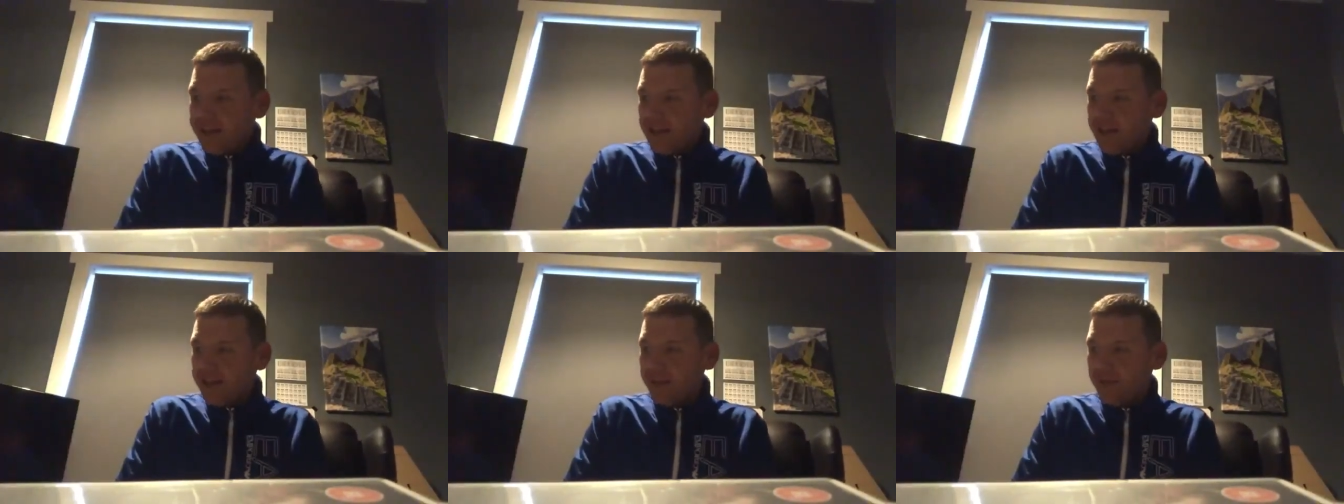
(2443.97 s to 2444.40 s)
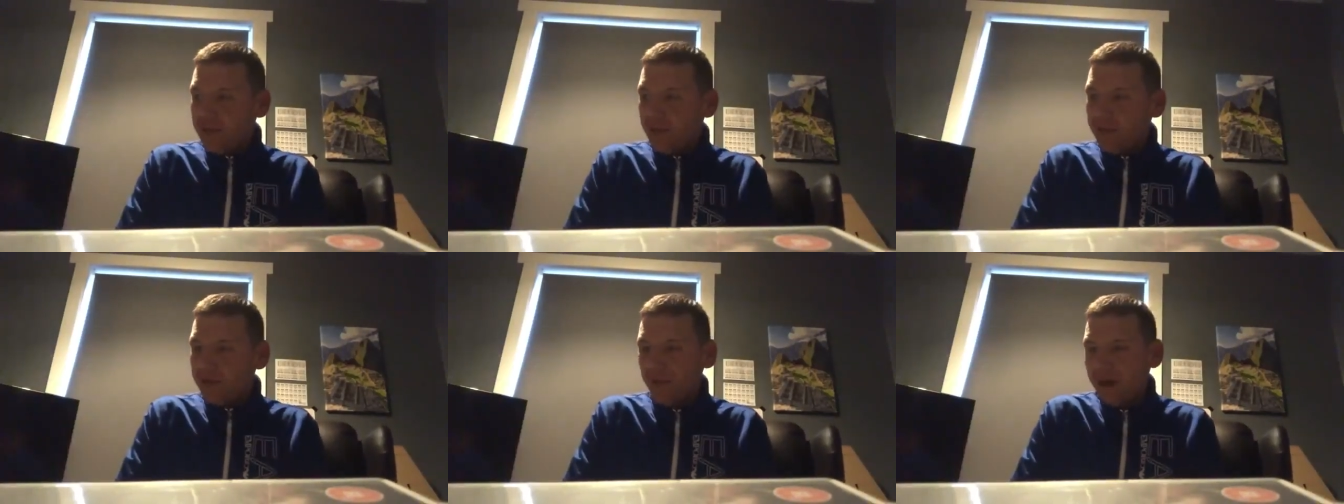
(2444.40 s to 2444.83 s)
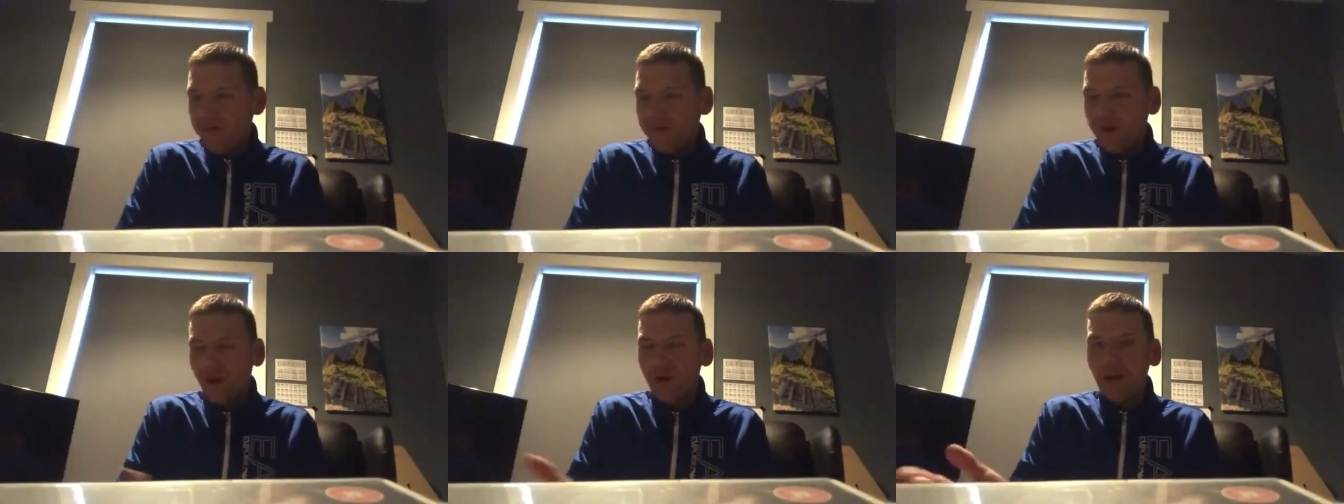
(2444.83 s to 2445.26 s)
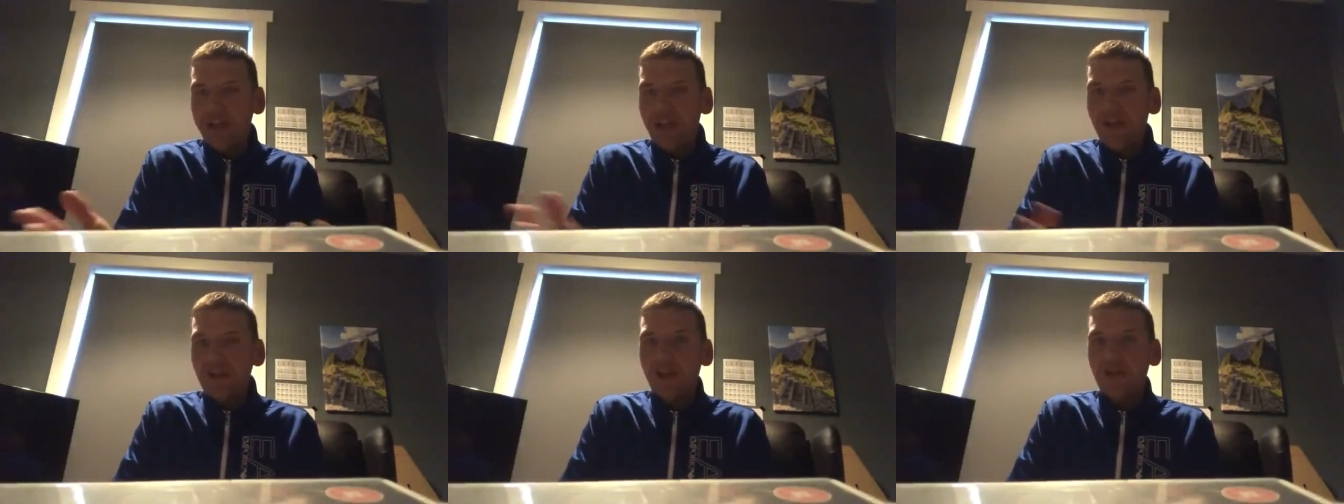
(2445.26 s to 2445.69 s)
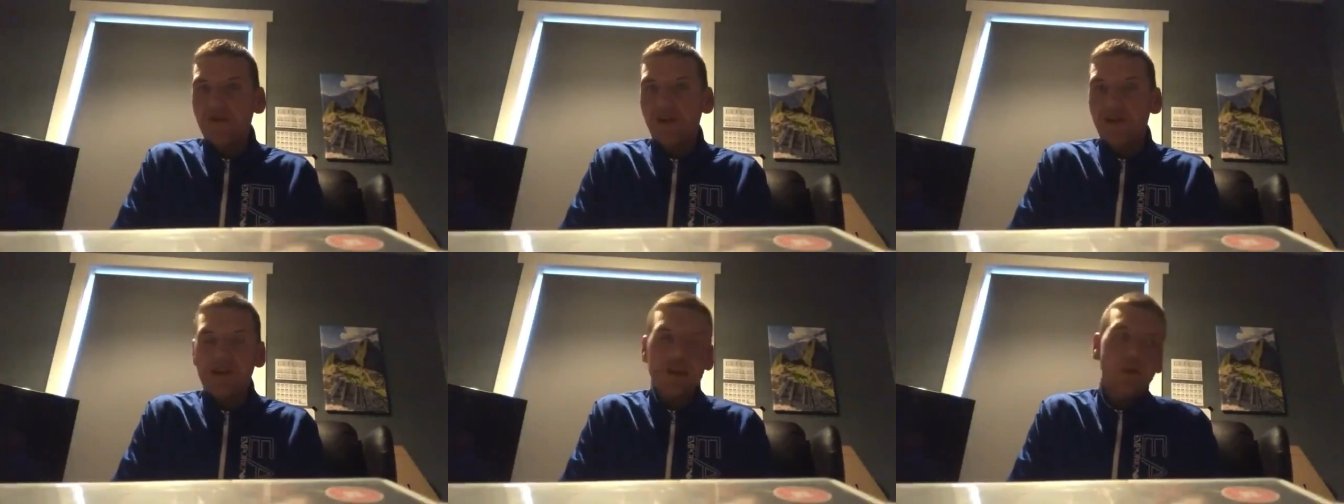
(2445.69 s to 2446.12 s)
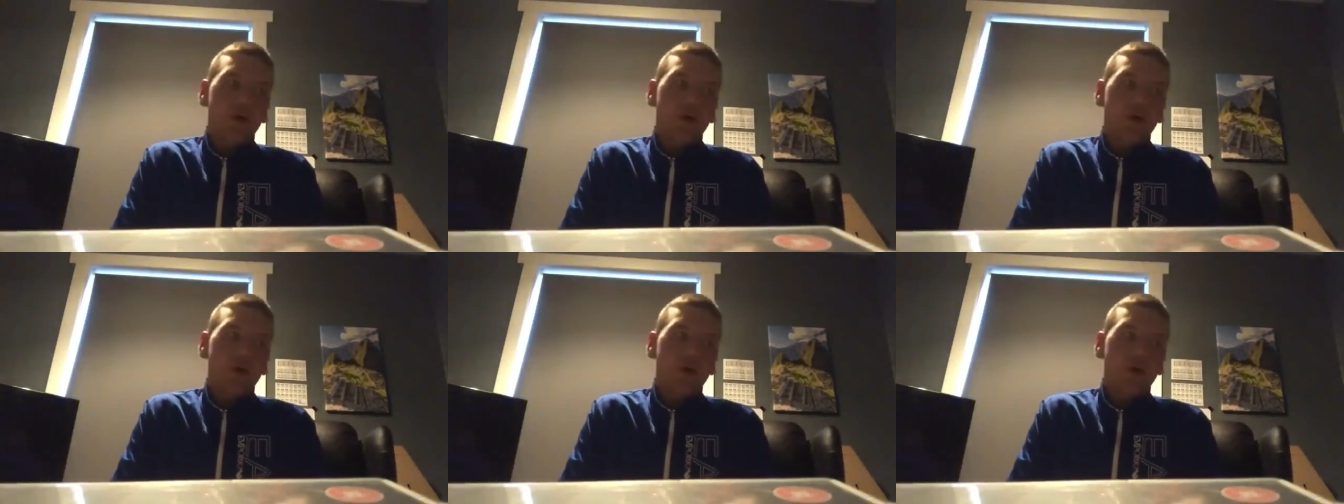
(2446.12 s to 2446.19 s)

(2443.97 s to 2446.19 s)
said to me one day, "Well, I've not got any children." It's like,